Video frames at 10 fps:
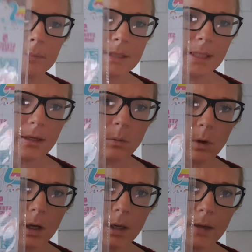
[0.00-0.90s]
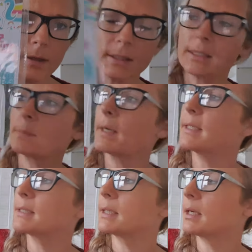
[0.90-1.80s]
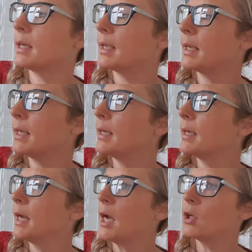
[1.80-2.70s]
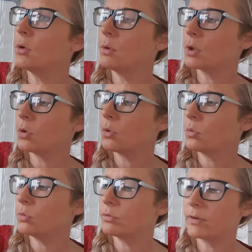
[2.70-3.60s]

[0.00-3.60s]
Sienna one, and this is basically a unicorn